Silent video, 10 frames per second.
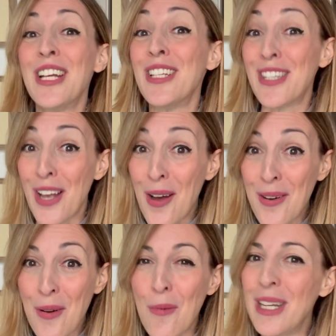
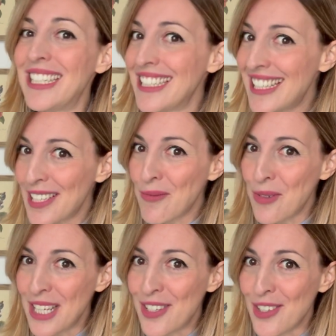So we did some
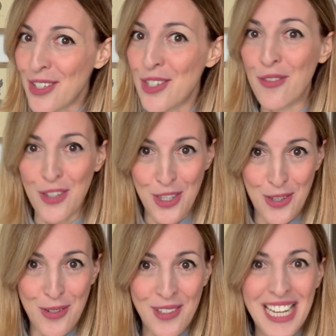research for
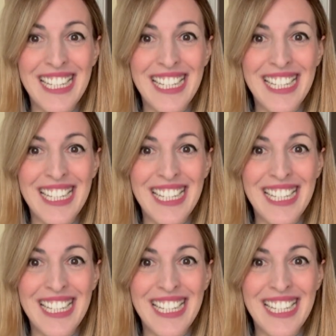you